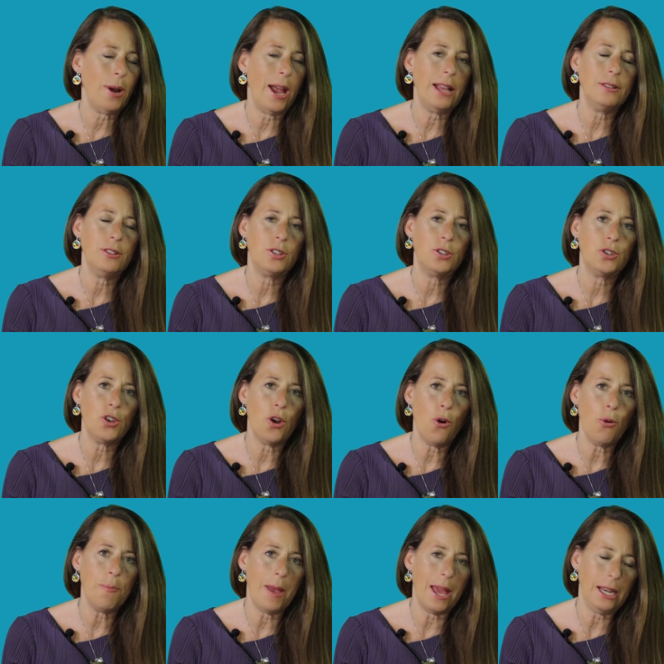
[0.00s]
And
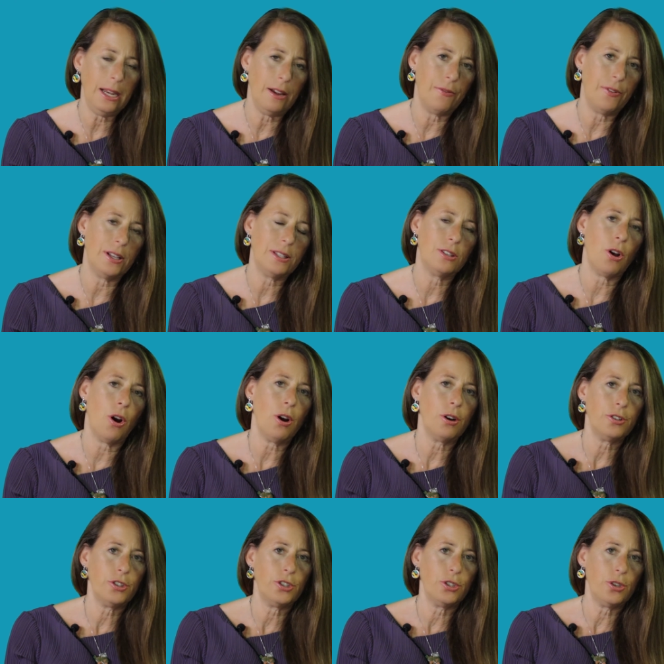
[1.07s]
so many of us are
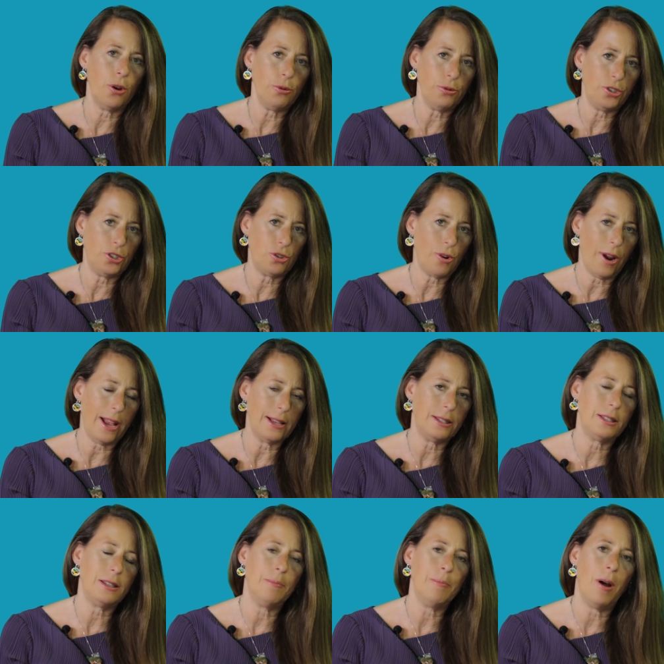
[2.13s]
so
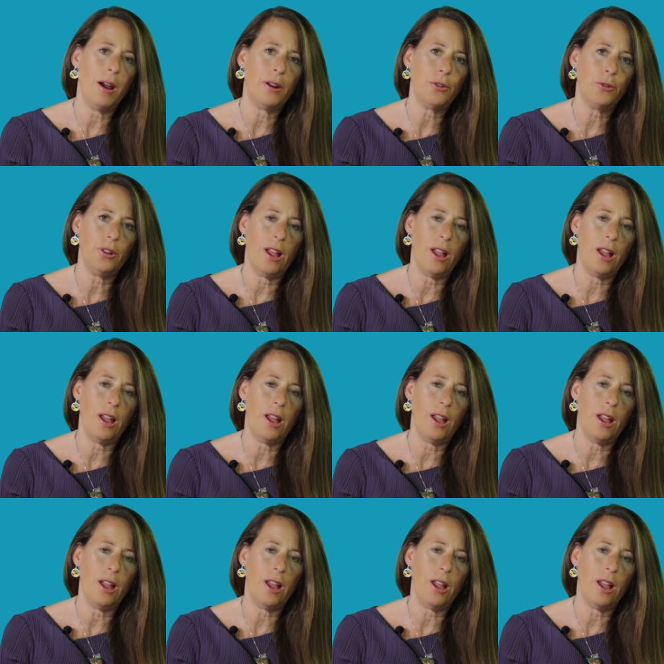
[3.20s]
stressed in modern